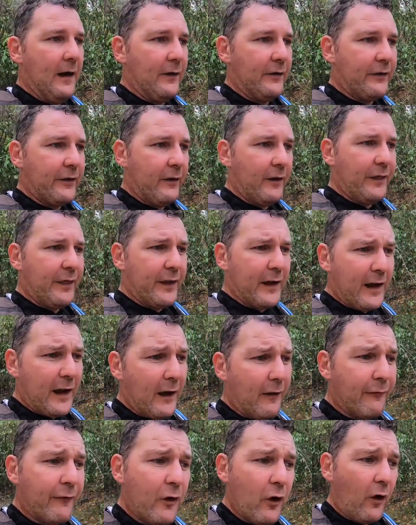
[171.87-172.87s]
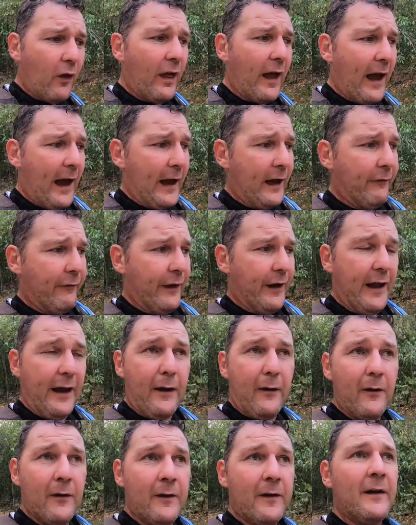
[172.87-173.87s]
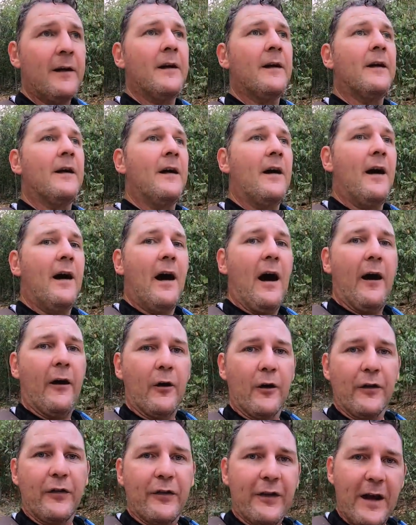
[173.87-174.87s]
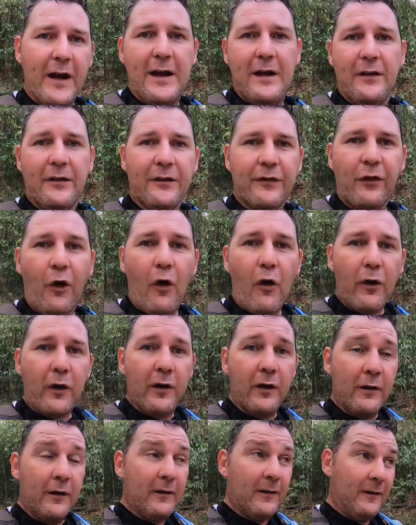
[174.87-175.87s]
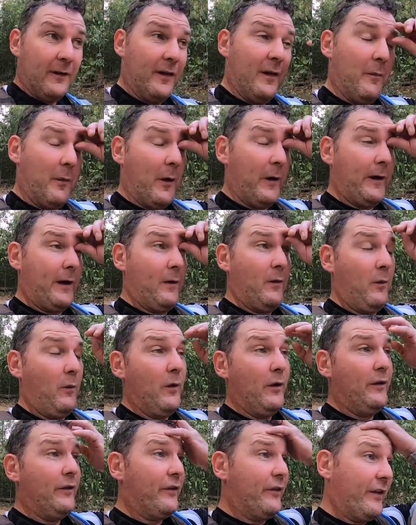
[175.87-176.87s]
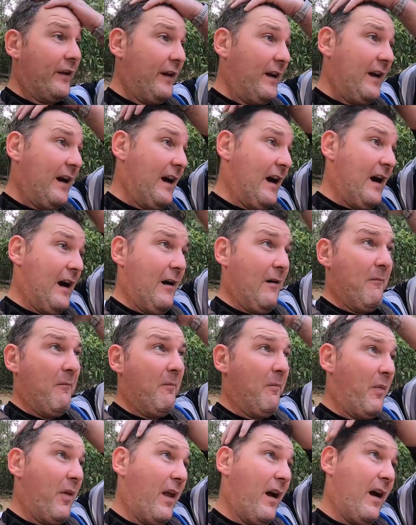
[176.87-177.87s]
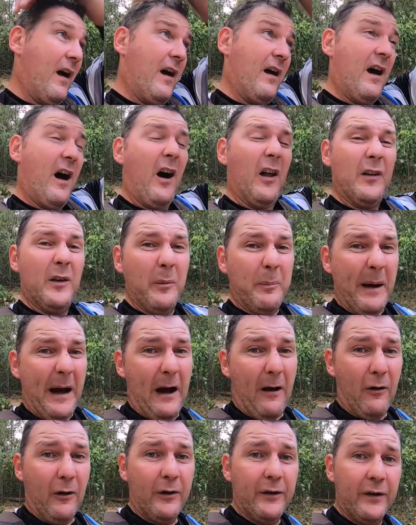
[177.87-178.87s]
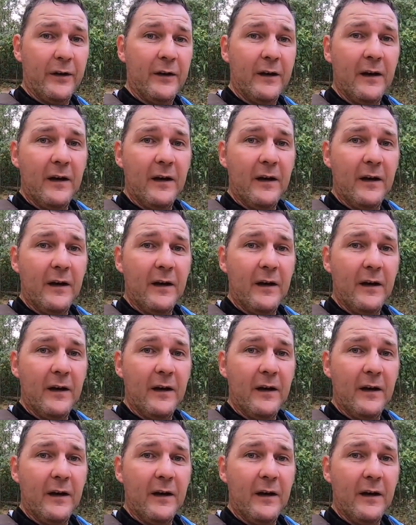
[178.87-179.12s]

So I think I've got the hang of it now. I've got to say, stock, the bike was underpowered,